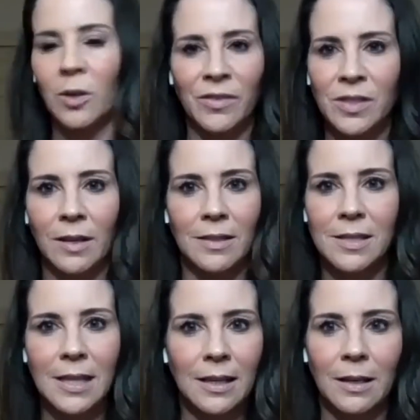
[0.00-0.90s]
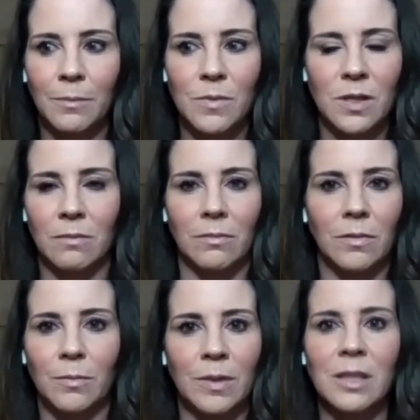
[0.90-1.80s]
sung in stadiums, and
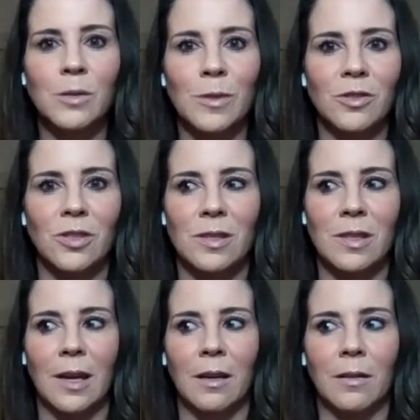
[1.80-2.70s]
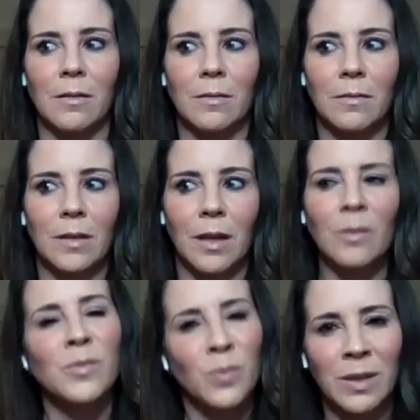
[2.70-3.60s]
this was just like, it
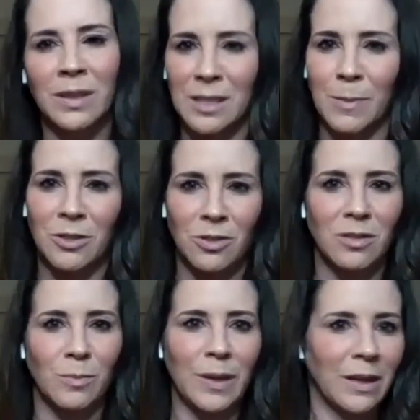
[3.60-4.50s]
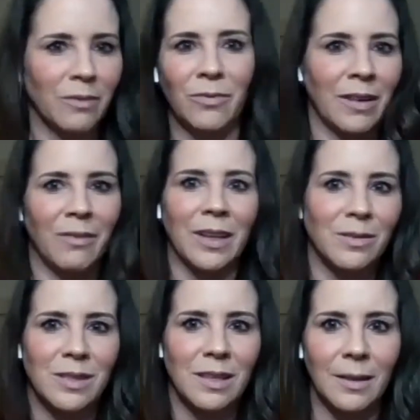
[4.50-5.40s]
was really special to be at
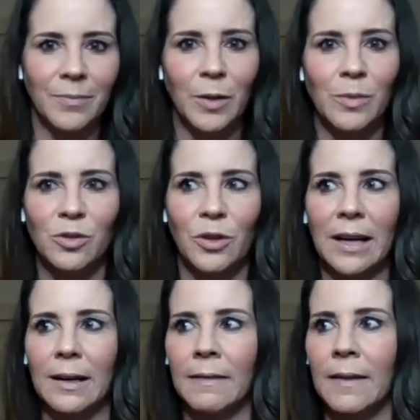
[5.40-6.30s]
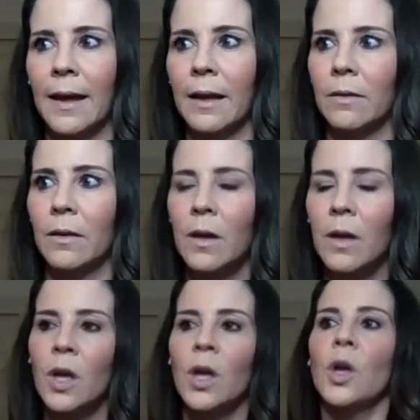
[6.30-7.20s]
Radio City. It was great. And then
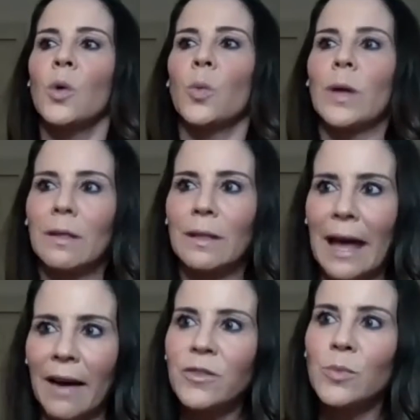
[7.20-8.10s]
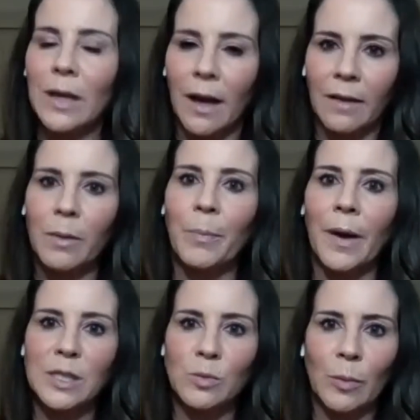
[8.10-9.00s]
we left, we got on the
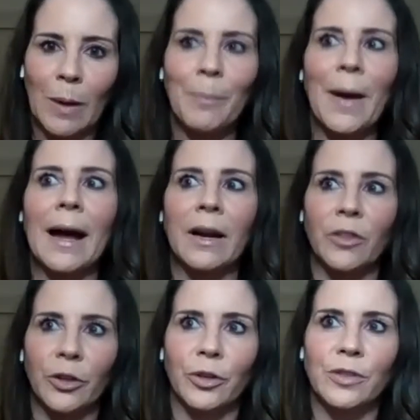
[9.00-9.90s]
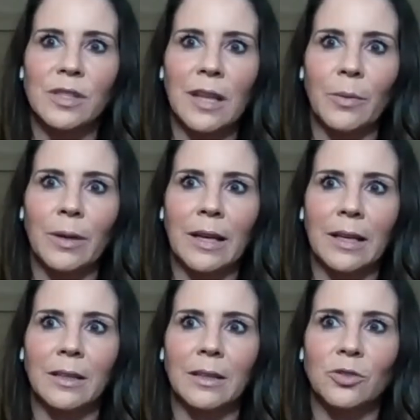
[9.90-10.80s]
bus, we went back, and the girls and I were
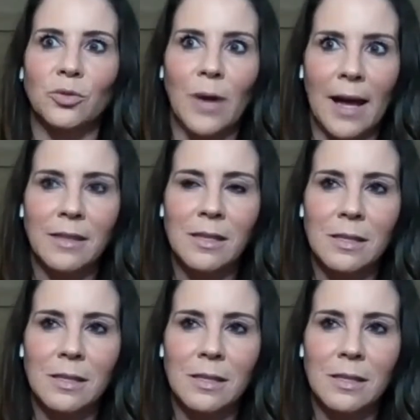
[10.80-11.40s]
getting dressed,